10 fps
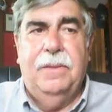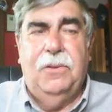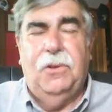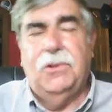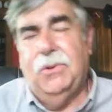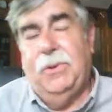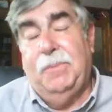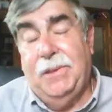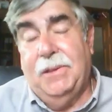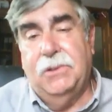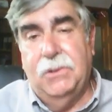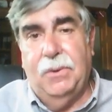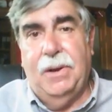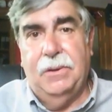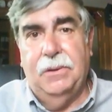you're showing me that you
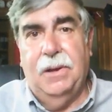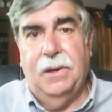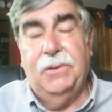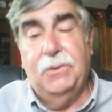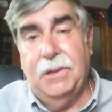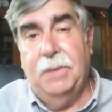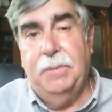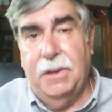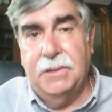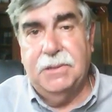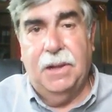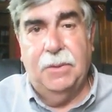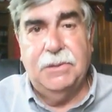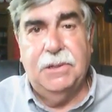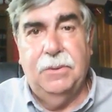know how to use APA style,
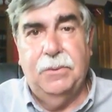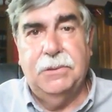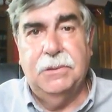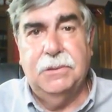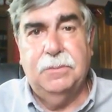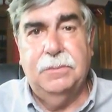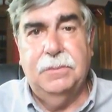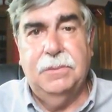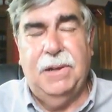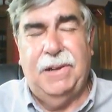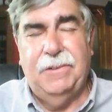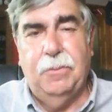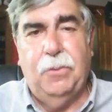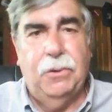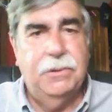which is kind of
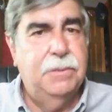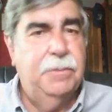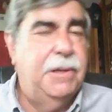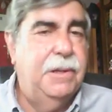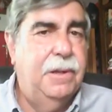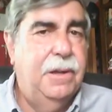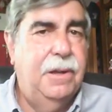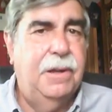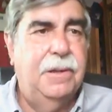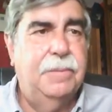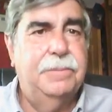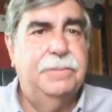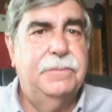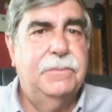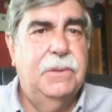important to me
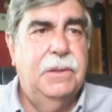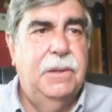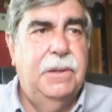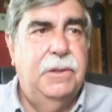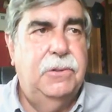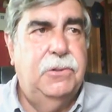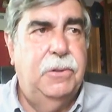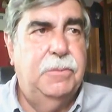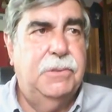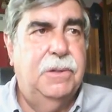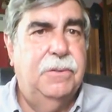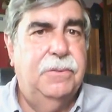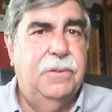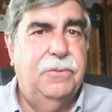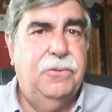in terms of
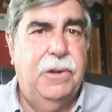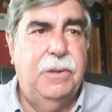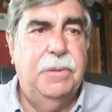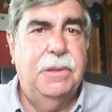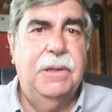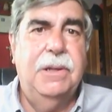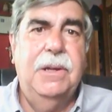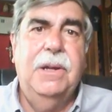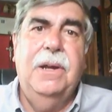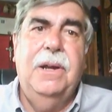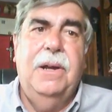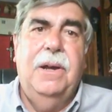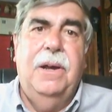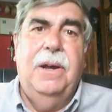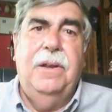credibility.
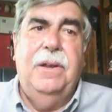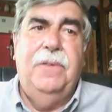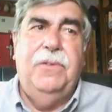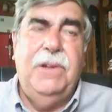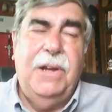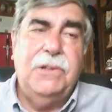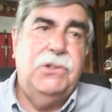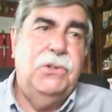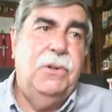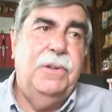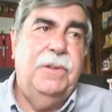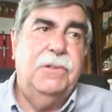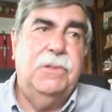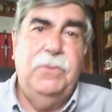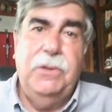If you're not sure, there are
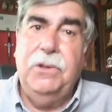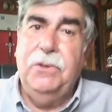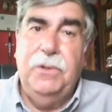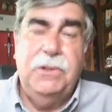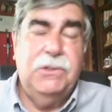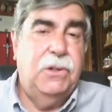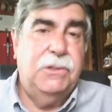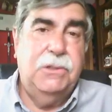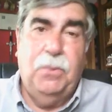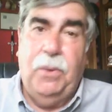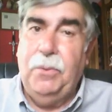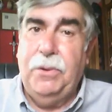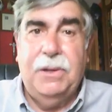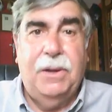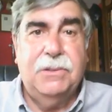some really good resources.
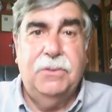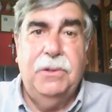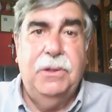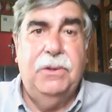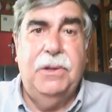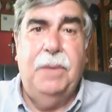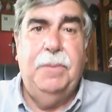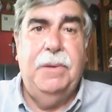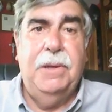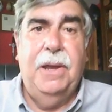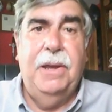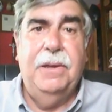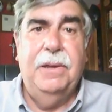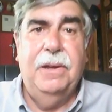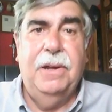Wentworth now is a really good APA